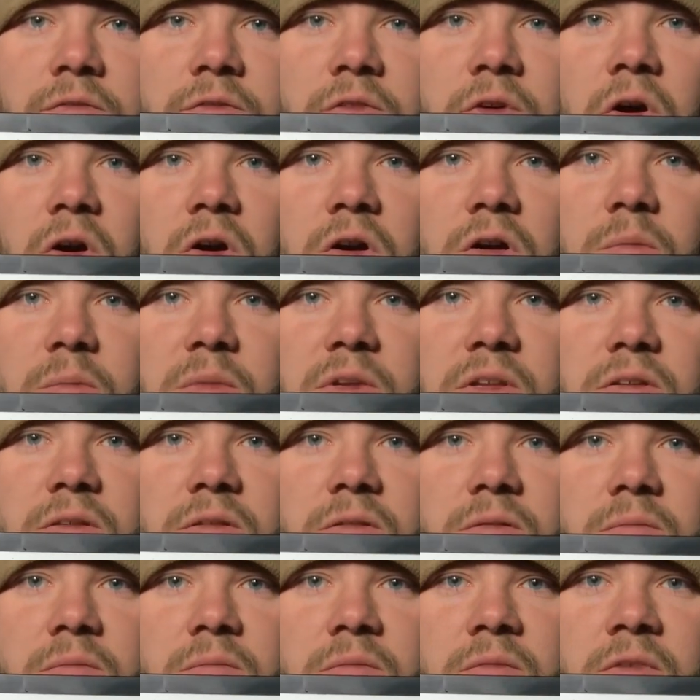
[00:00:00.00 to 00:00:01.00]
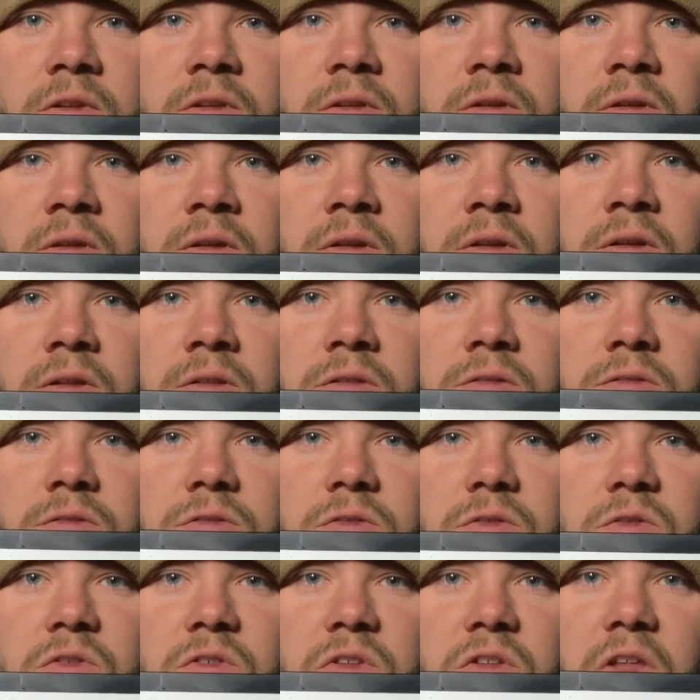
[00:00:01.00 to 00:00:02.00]
carbon
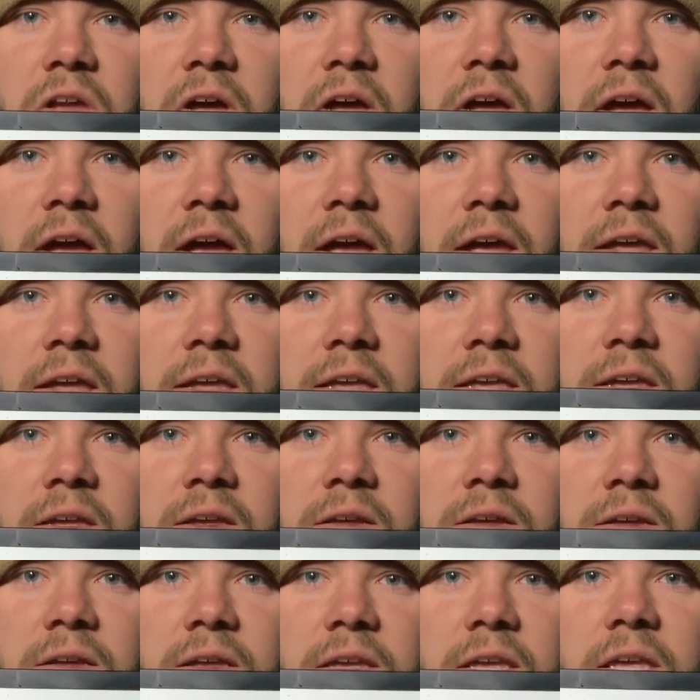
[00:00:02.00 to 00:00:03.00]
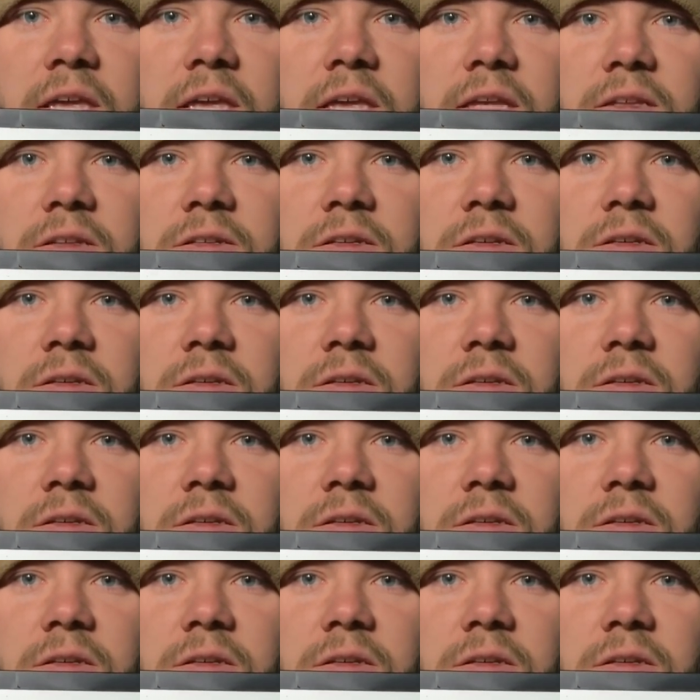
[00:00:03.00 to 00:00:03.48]
due to the high heat.